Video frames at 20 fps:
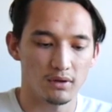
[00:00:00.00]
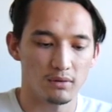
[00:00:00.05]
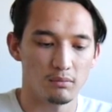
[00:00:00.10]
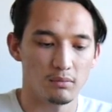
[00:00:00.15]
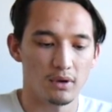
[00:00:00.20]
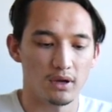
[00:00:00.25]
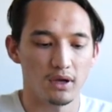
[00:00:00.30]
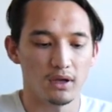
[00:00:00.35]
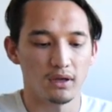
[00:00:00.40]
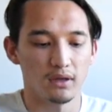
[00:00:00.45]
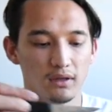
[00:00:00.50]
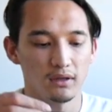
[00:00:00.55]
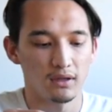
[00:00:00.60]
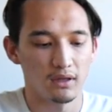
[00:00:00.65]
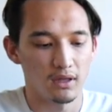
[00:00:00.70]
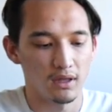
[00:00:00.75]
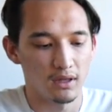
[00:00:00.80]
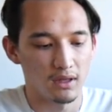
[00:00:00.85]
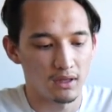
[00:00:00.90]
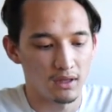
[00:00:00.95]
my
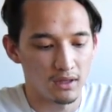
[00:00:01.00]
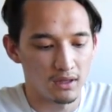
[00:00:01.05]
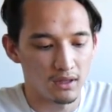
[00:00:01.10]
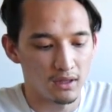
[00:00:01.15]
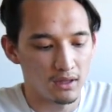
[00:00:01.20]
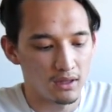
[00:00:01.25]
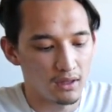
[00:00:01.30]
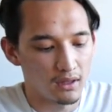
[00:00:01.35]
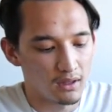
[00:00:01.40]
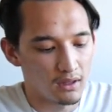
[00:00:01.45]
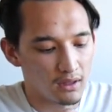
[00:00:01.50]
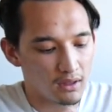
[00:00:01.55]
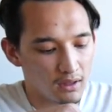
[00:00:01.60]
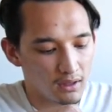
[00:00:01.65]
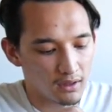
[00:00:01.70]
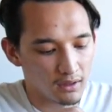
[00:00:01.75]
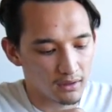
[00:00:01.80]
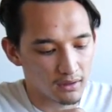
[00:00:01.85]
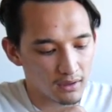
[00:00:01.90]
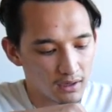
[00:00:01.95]

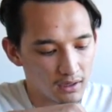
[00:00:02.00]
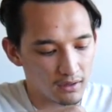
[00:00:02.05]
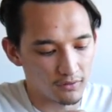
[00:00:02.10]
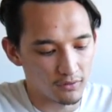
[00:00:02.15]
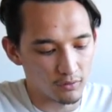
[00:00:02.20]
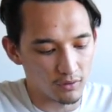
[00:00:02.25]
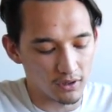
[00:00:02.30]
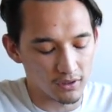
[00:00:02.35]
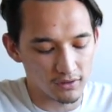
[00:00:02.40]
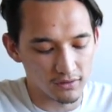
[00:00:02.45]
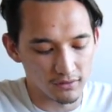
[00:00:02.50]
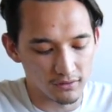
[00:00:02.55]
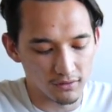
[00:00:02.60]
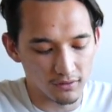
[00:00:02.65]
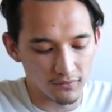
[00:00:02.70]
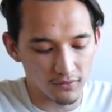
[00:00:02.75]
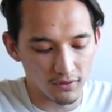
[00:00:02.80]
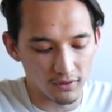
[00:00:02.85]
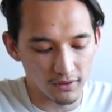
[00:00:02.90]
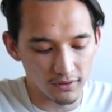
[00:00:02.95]
kind of direction so
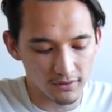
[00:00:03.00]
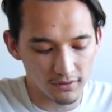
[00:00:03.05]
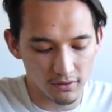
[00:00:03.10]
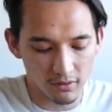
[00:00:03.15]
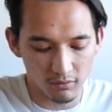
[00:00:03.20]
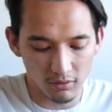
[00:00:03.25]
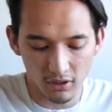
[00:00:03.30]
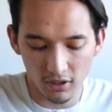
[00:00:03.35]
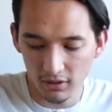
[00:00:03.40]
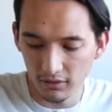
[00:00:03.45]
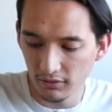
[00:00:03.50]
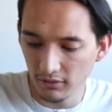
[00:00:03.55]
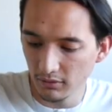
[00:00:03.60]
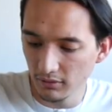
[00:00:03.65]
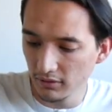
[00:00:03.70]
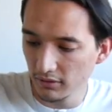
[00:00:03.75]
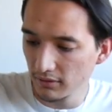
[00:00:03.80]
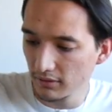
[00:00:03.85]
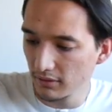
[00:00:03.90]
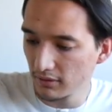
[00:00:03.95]
far. Let's go right into
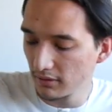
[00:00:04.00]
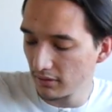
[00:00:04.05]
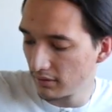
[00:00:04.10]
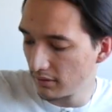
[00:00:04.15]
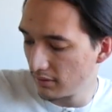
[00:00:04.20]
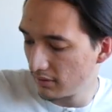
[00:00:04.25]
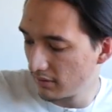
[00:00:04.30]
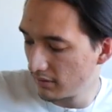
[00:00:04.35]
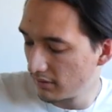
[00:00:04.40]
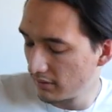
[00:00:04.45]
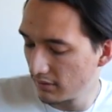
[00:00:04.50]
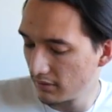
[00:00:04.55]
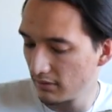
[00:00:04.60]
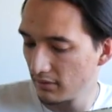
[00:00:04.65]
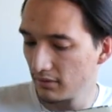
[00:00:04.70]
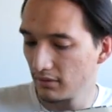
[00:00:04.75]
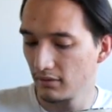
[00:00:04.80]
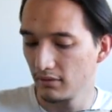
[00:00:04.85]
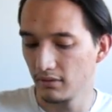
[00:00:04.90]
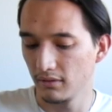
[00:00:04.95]
it.
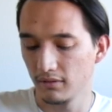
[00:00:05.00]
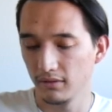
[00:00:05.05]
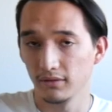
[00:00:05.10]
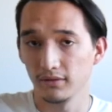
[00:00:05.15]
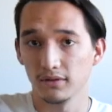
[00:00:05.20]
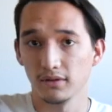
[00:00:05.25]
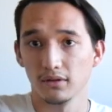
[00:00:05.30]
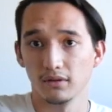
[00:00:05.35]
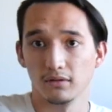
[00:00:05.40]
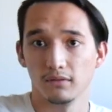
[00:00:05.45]
So,